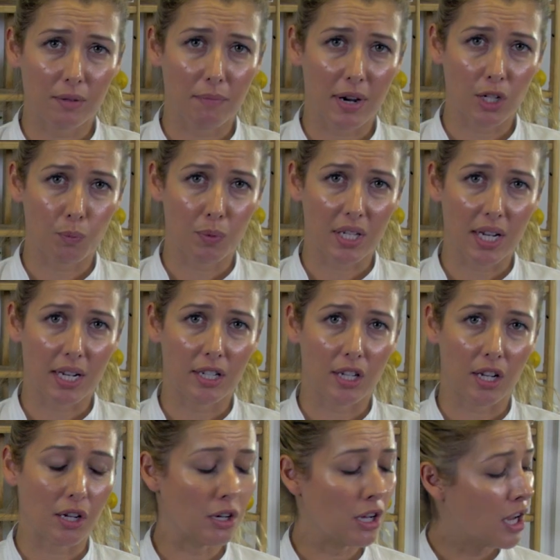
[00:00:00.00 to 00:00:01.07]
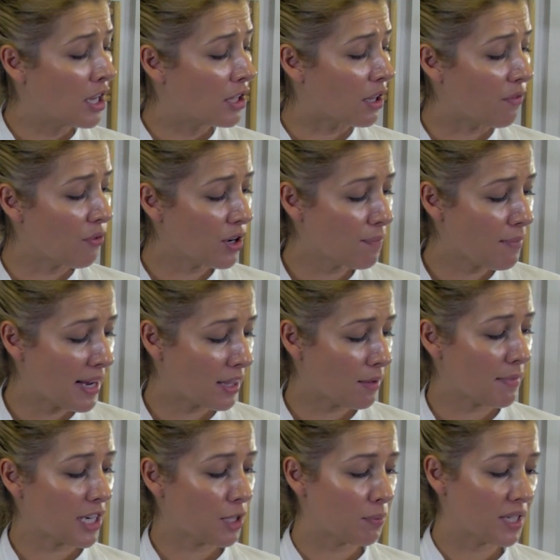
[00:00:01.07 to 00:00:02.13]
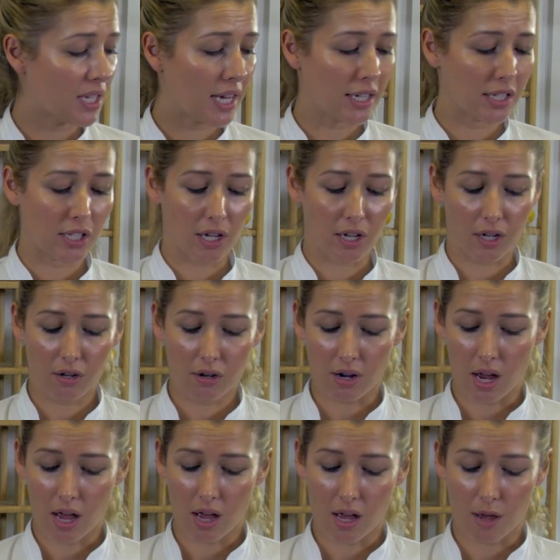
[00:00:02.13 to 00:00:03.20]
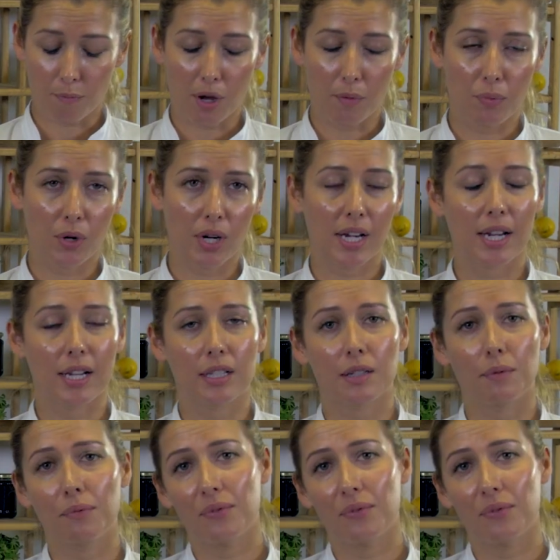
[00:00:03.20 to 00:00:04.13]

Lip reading: some mashed potato. So I've already made the mashed potato by boiling some